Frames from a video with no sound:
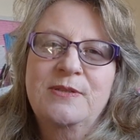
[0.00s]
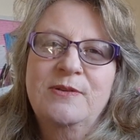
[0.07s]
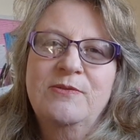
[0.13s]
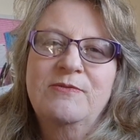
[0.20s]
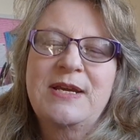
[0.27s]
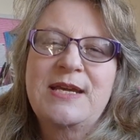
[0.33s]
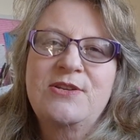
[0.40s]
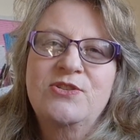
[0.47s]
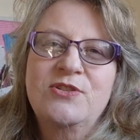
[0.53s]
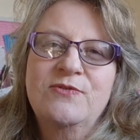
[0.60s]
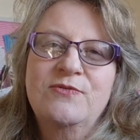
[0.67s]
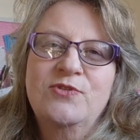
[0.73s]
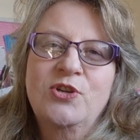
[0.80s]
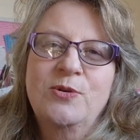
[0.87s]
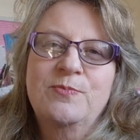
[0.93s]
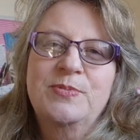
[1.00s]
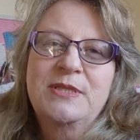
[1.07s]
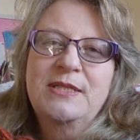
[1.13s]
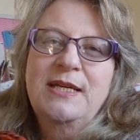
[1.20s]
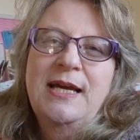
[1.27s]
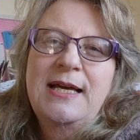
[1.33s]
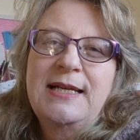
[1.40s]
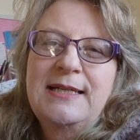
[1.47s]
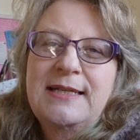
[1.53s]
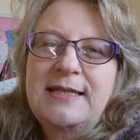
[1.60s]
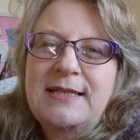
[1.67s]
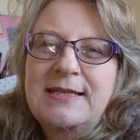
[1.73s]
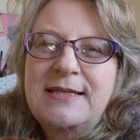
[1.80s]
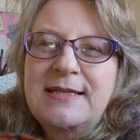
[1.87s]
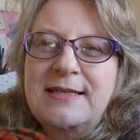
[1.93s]
range of tops
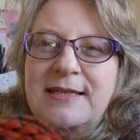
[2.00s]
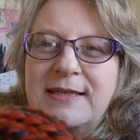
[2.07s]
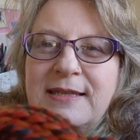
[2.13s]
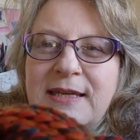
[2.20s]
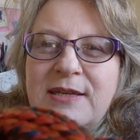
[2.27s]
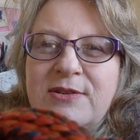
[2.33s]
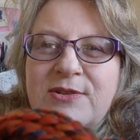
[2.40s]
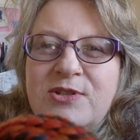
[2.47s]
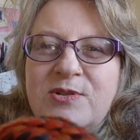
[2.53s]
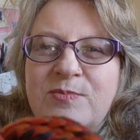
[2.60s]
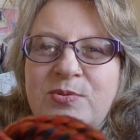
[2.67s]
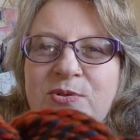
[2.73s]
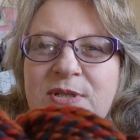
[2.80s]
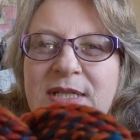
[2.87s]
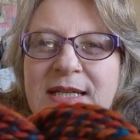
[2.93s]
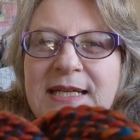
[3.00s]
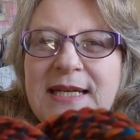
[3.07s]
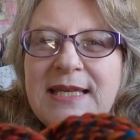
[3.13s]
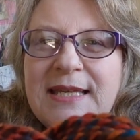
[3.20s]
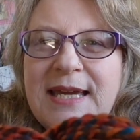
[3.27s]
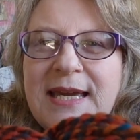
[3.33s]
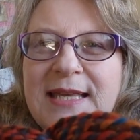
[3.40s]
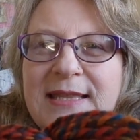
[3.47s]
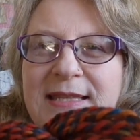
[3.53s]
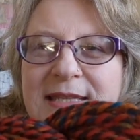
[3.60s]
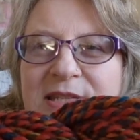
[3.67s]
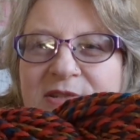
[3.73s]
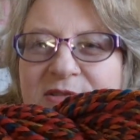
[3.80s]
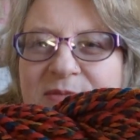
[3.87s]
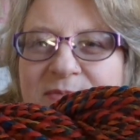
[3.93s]
colours that they used to put together. And
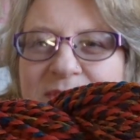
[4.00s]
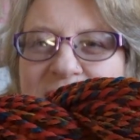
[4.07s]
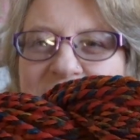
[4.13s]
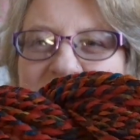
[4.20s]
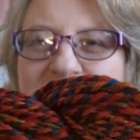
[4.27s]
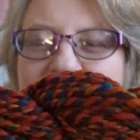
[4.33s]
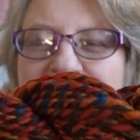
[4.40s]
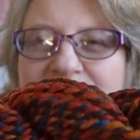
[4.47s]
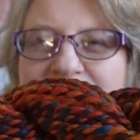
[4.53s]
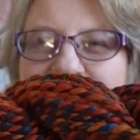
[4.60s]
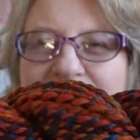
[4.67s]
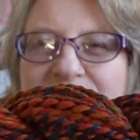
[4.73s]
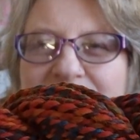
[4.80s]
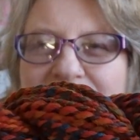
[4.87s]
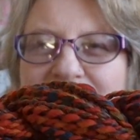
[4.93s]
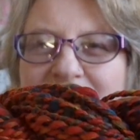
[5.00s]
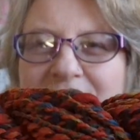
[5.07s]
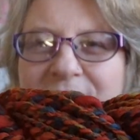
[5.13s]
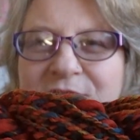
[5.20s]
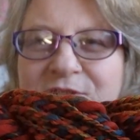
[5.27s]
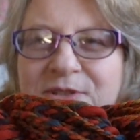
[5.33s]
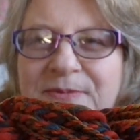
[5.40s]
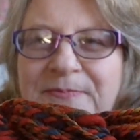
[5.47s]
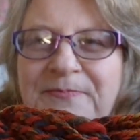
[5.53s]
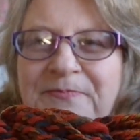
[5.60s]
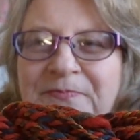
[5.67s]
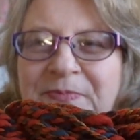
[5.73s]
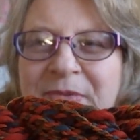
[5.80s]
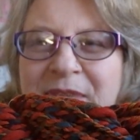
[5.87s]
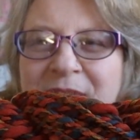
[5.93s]
this reminds me very much
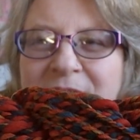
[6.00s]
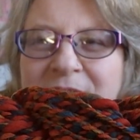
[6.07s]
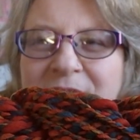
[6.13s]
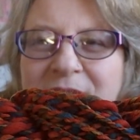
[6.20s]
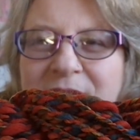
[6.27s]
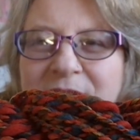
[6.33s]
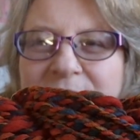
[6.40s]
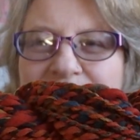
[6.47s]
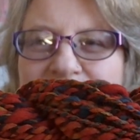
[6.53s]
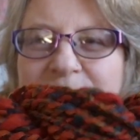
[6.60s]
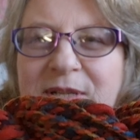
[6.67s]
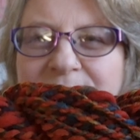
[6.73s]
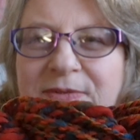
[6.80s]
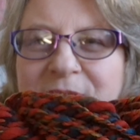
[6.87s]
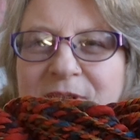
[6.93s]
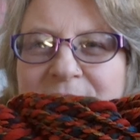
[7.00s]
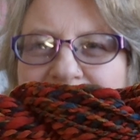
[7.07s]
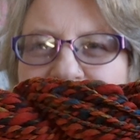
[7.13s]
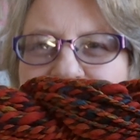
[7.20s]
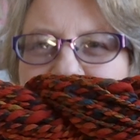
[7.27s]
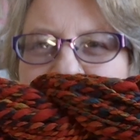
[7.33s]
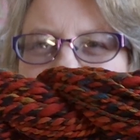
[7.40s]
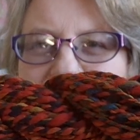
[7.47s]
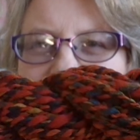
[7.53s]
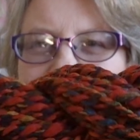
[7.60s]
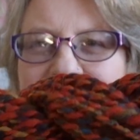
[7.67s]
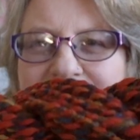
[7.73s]
of one of those.